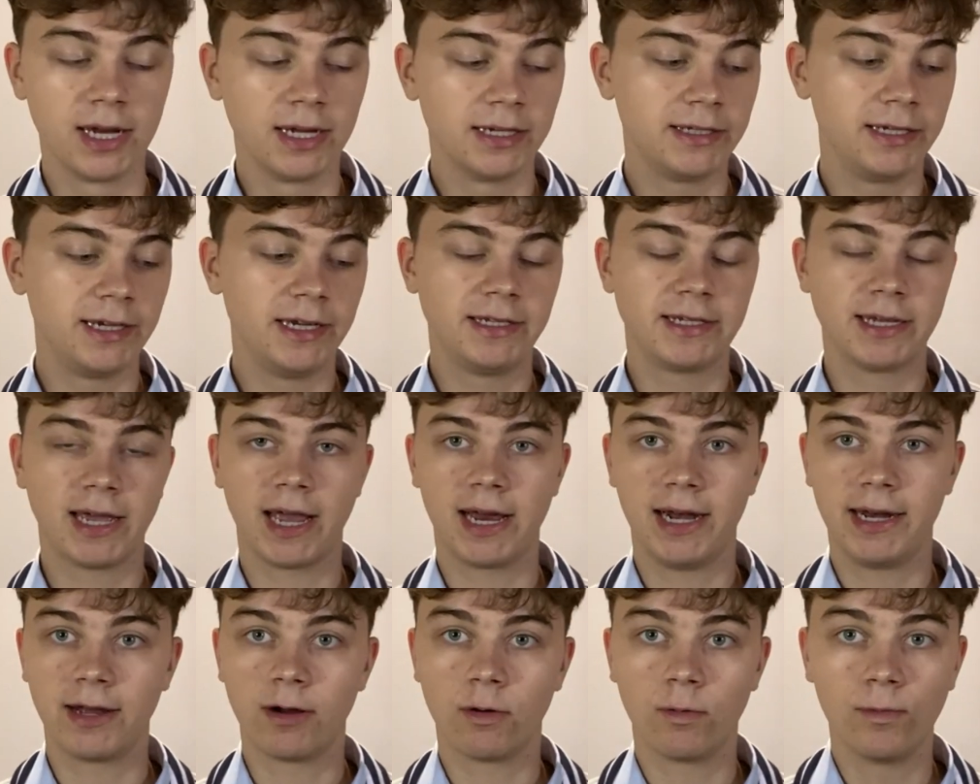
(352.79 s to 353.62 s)

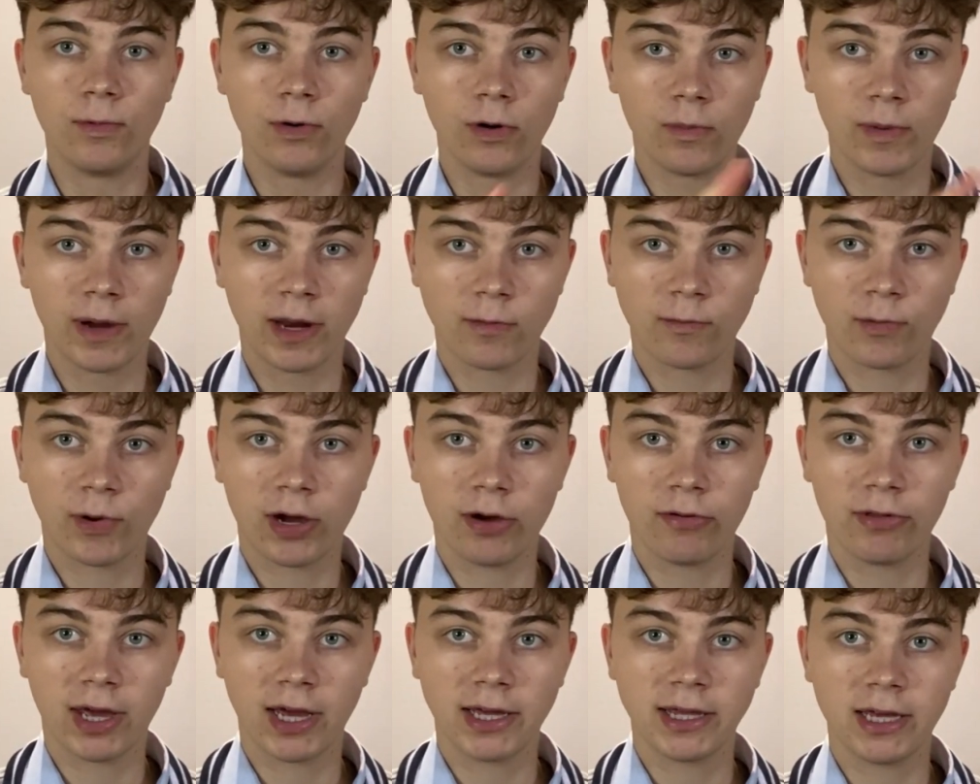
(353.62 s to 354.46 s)
detailing what went
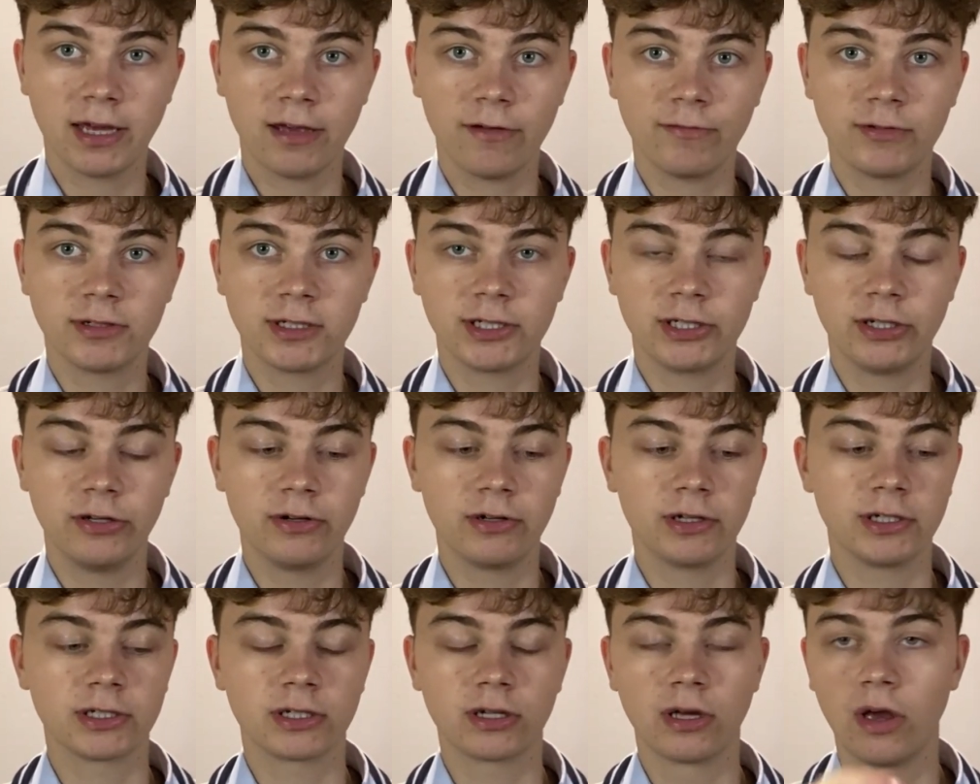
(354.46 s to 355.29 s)
well that year for
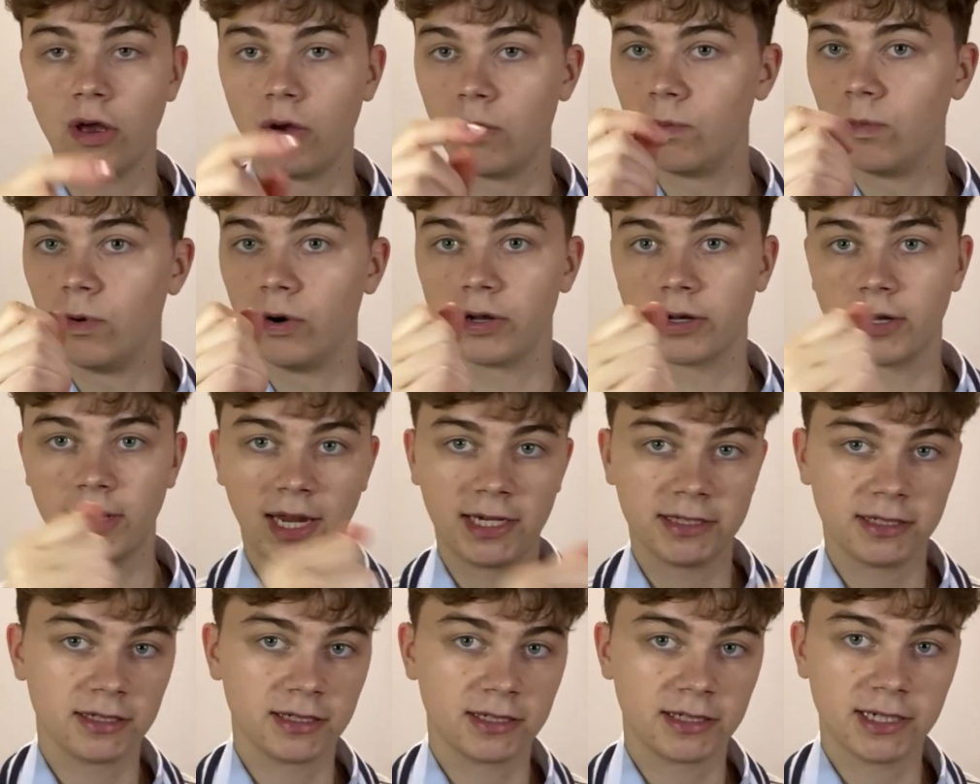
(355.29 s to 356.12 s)
students, what
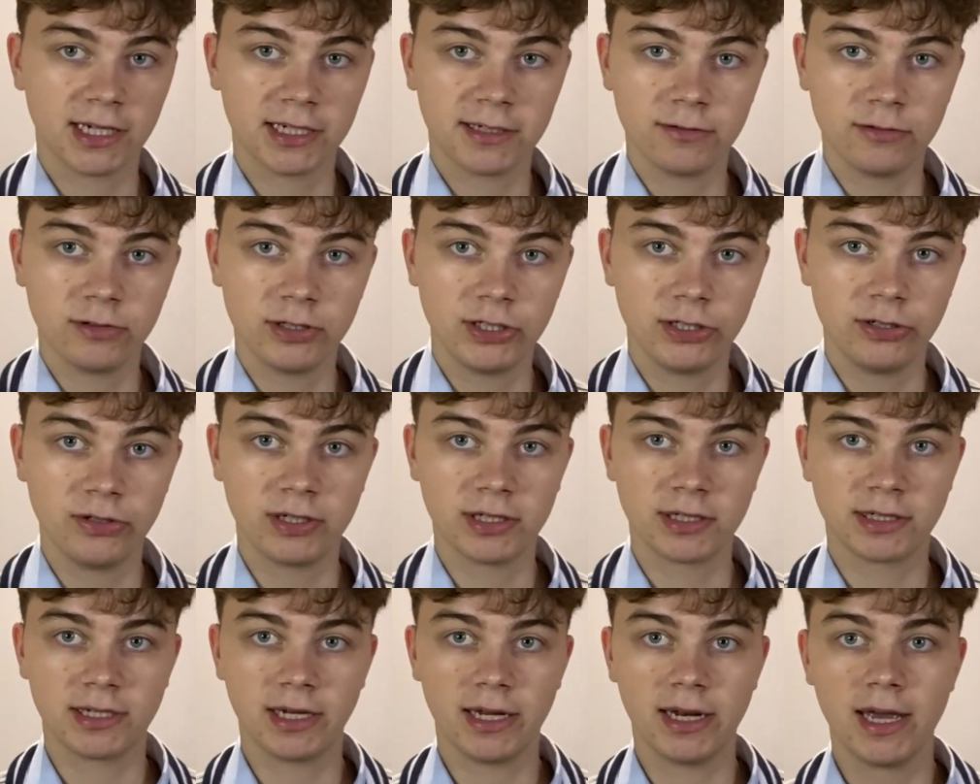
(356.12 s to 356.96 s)
less successful
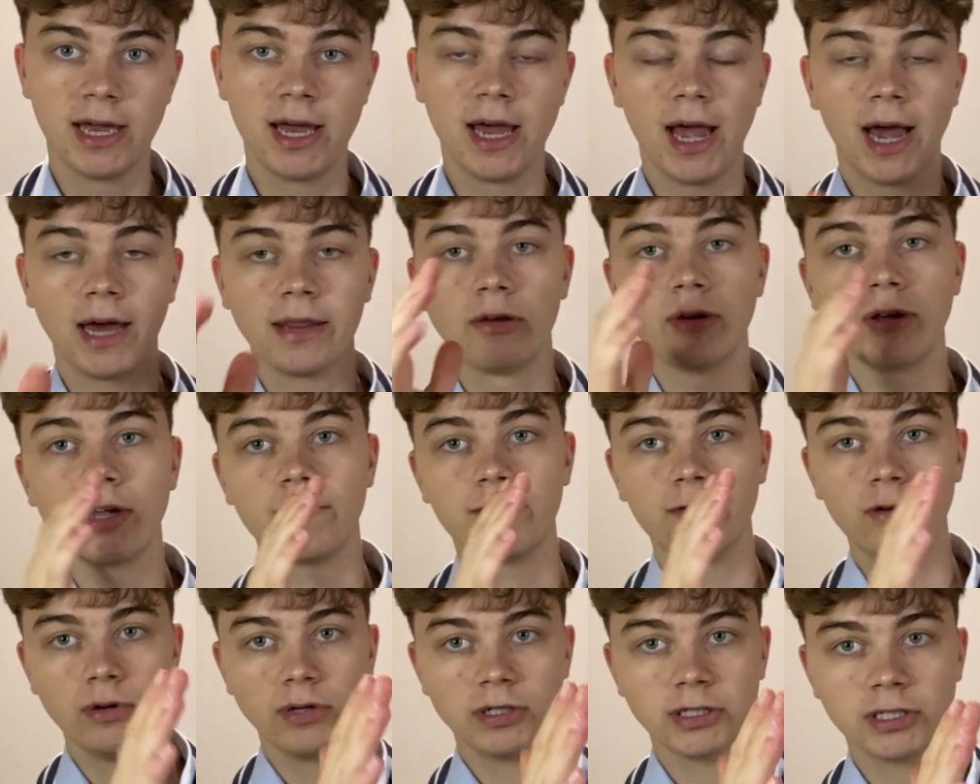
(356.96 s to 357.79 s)
students did, and they'll give
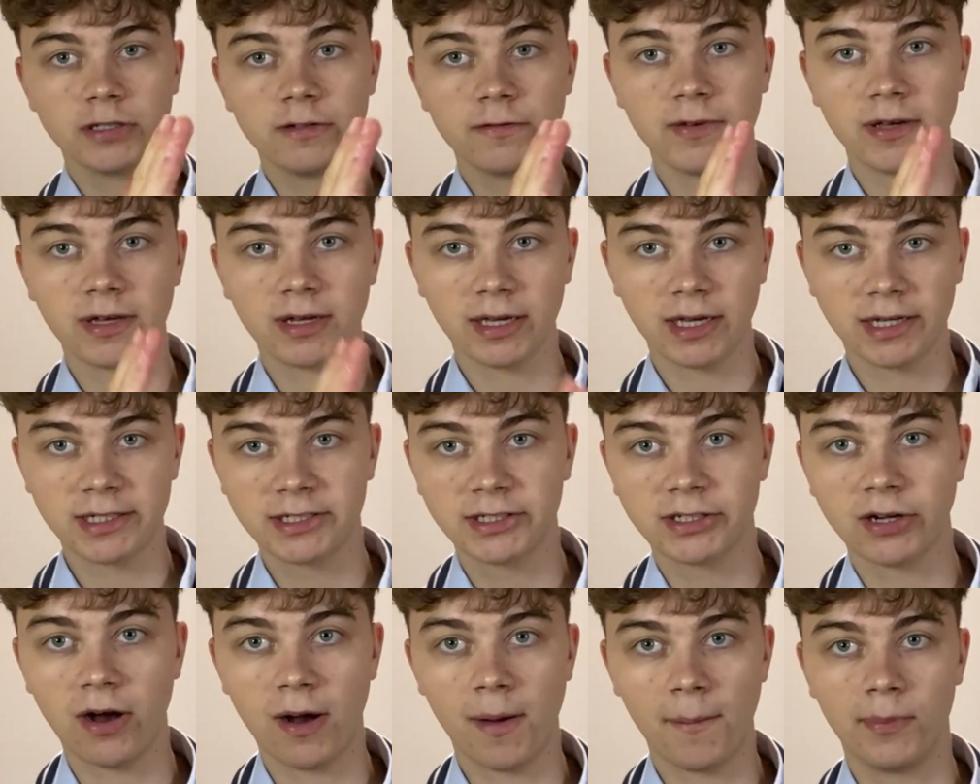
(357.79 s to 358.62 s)
lots of
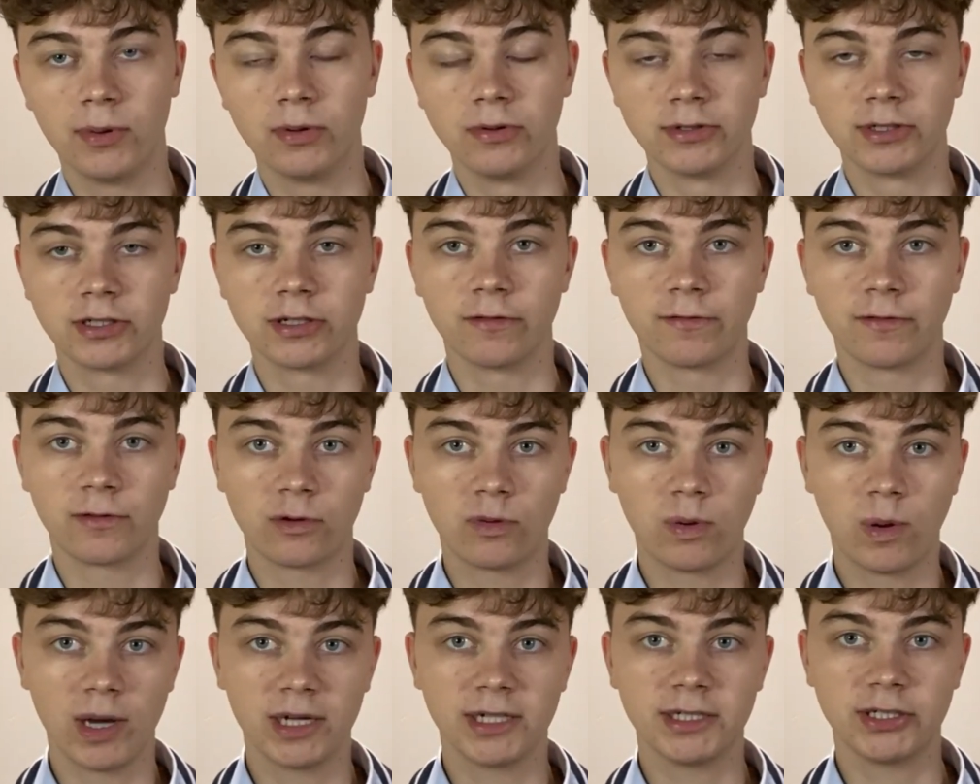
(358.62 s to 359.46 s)
examples of
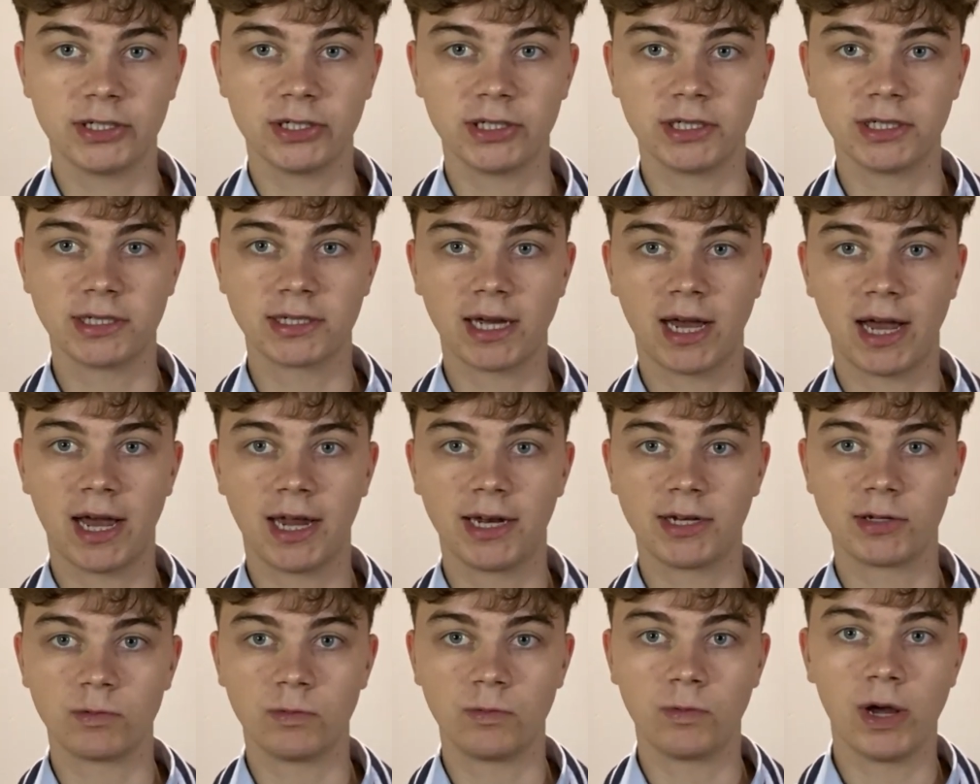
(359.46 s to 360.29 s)
questions
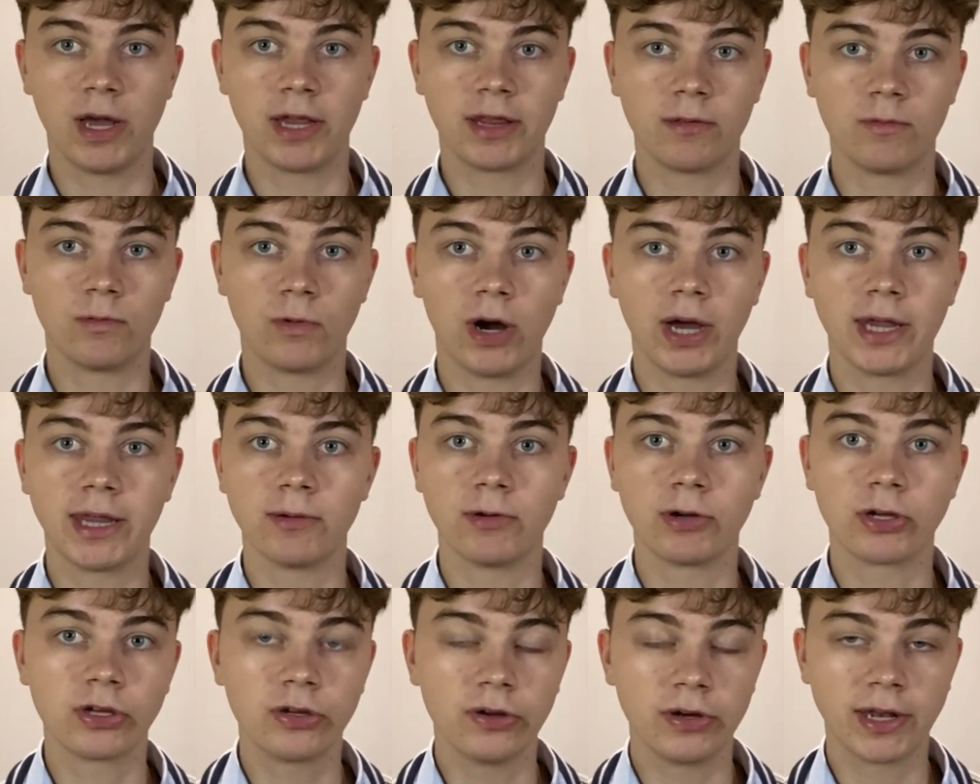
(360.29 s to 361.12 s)
and why they
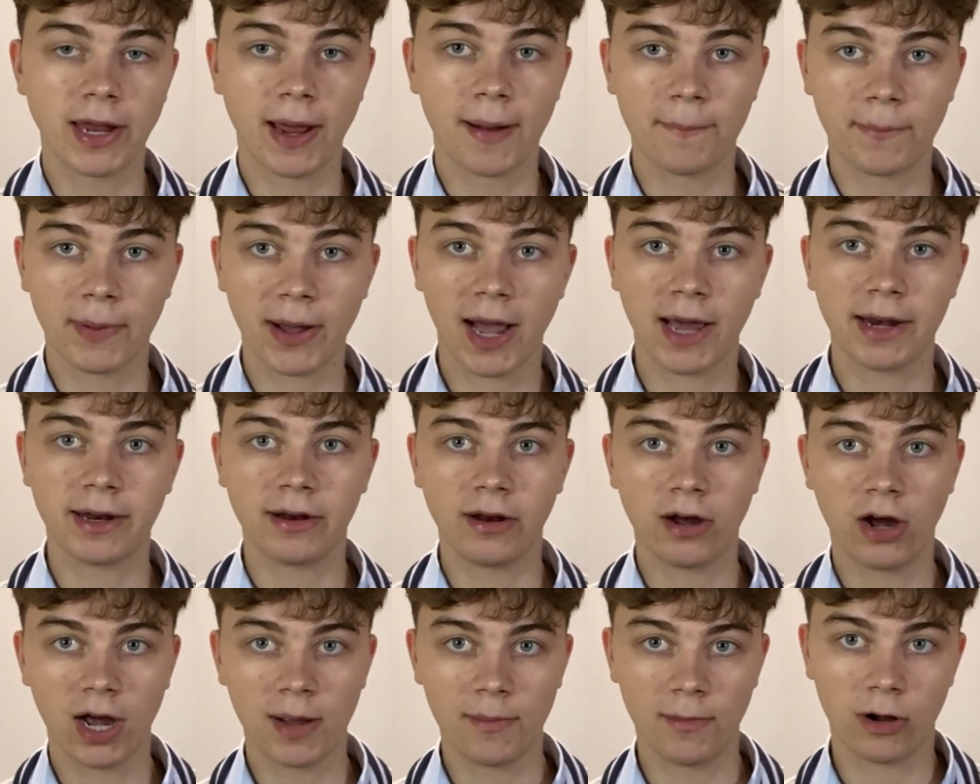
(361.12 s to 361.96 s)
were good and bad and
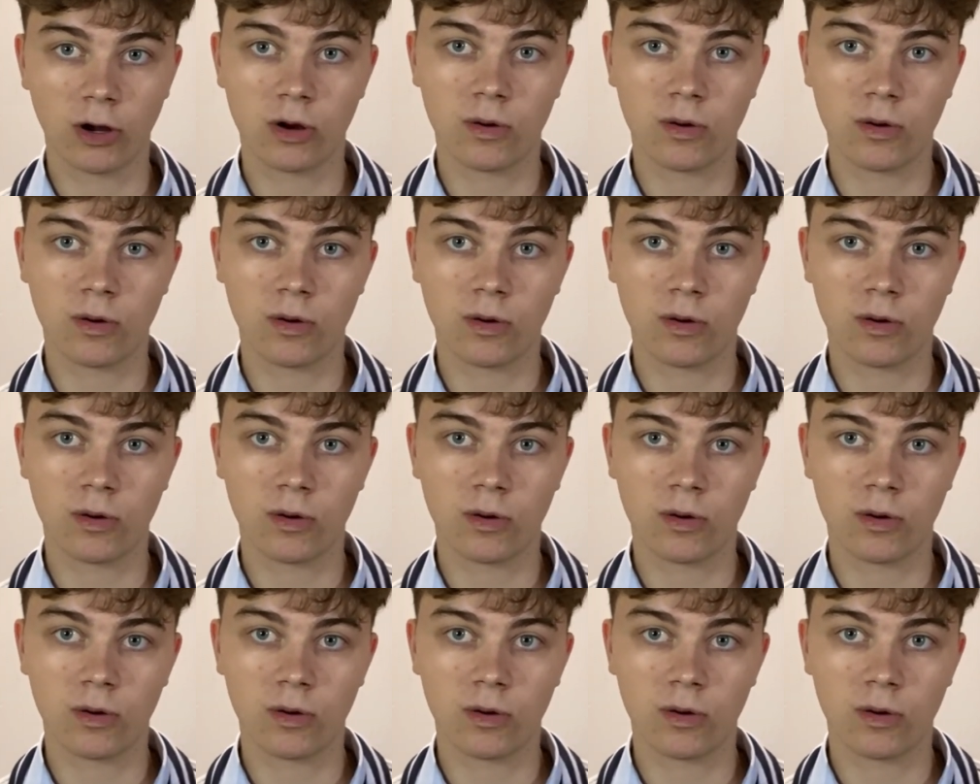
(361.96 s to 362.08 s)
high mark